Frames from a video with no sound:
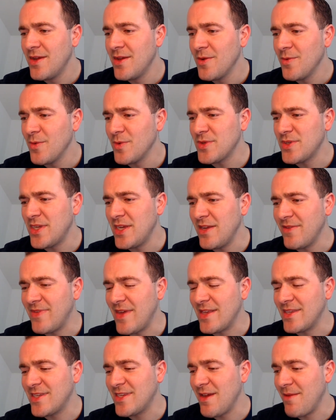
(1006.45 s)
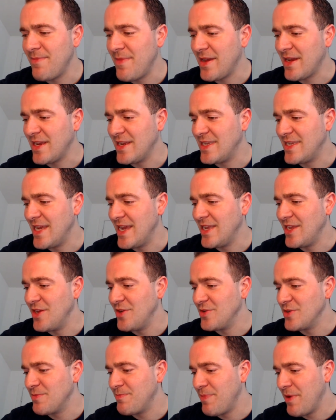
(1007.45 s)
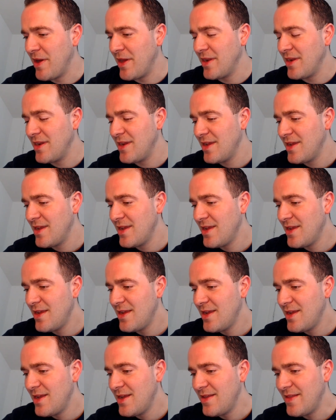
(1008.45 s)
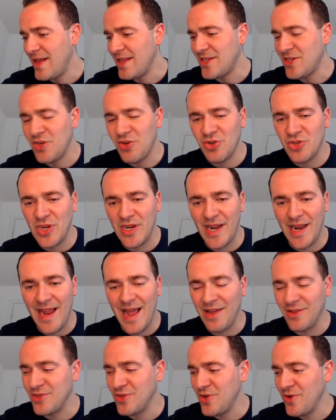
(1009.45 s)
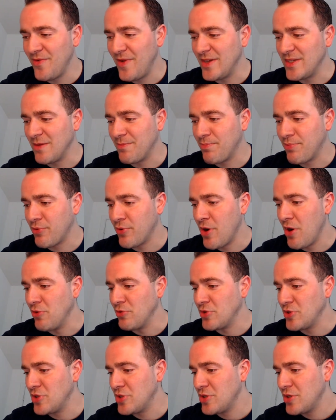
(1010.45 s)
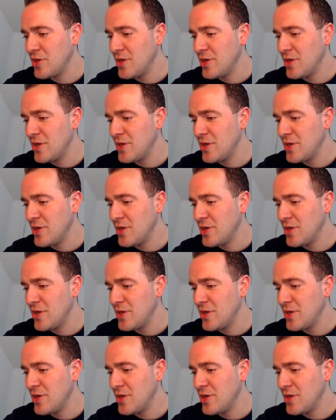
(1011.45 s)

We'll see if that's something that continues, but that's usually not Altuve's approach.